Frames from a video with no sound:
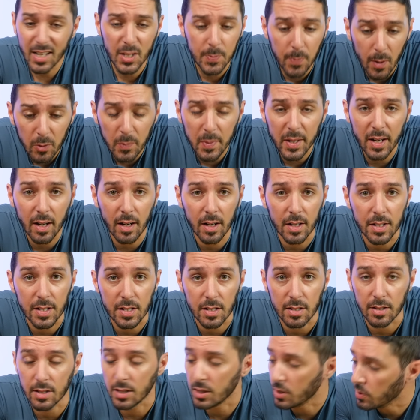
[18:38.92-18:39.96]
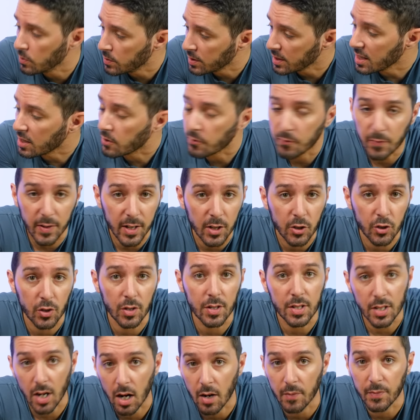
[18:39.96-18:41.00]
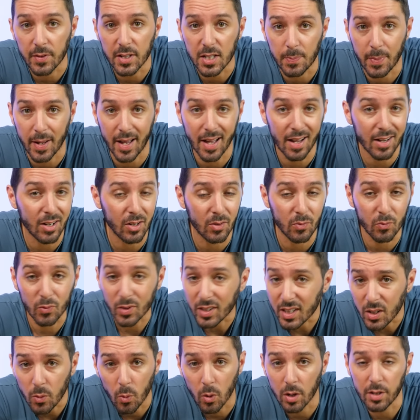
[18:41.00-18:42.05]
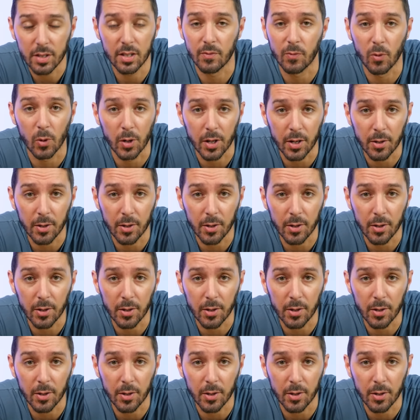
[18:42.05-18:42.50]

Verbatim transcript: it's probably because the unique features of this bag are really worth it for